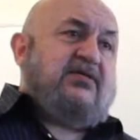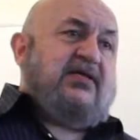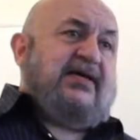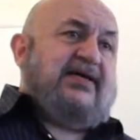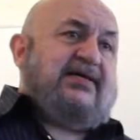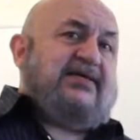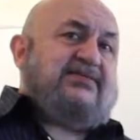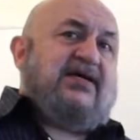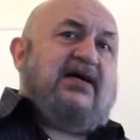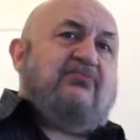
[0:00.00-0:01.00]

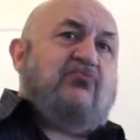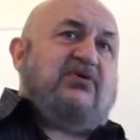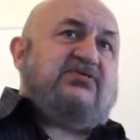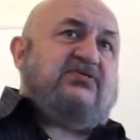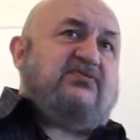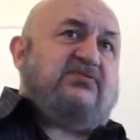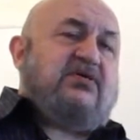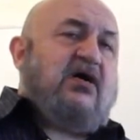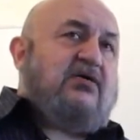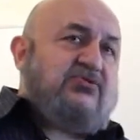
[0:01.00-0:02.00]
that I wasn't
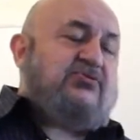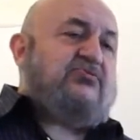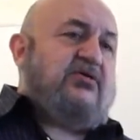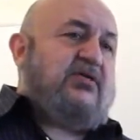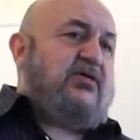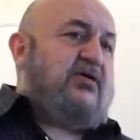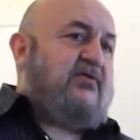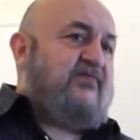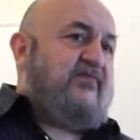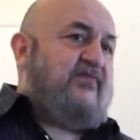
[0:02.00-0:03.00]
concentrating
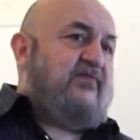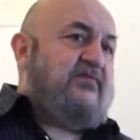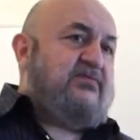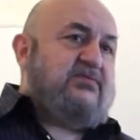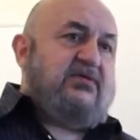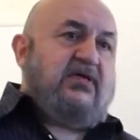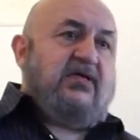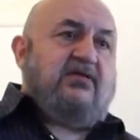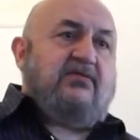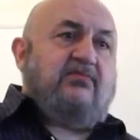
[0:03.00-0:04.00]
enough
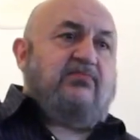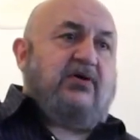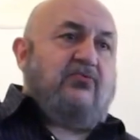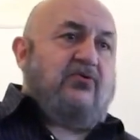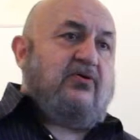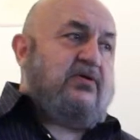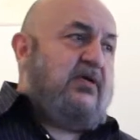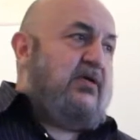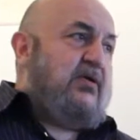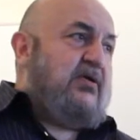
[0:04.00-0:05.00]
in my work.
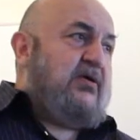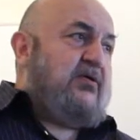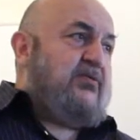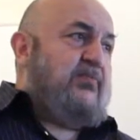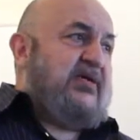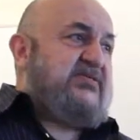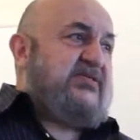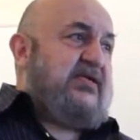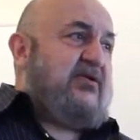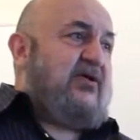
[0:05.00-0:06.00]
The best
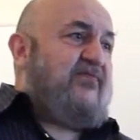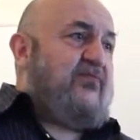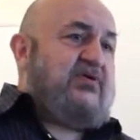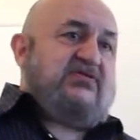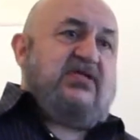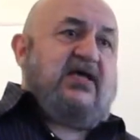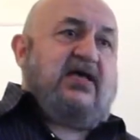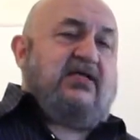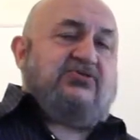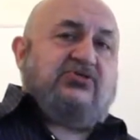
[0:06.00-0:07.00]
send off was that I
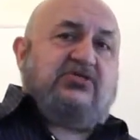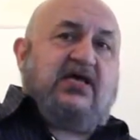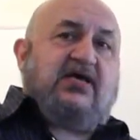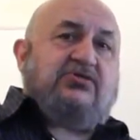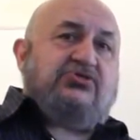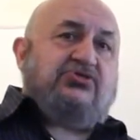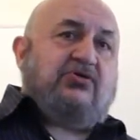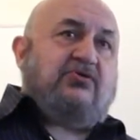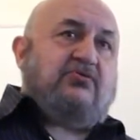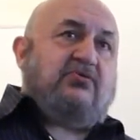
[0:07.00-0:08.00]
had just had a
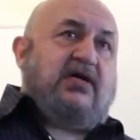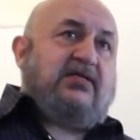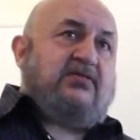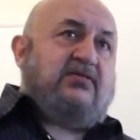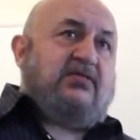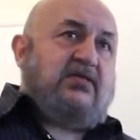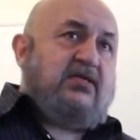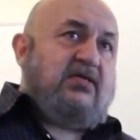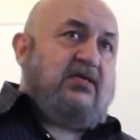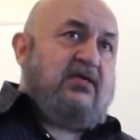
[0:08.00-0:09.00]
show at
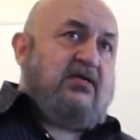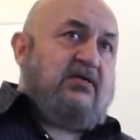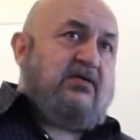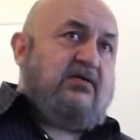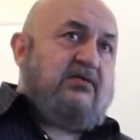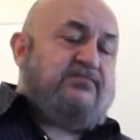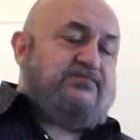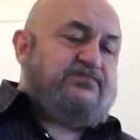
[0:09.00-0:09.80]
the, uh,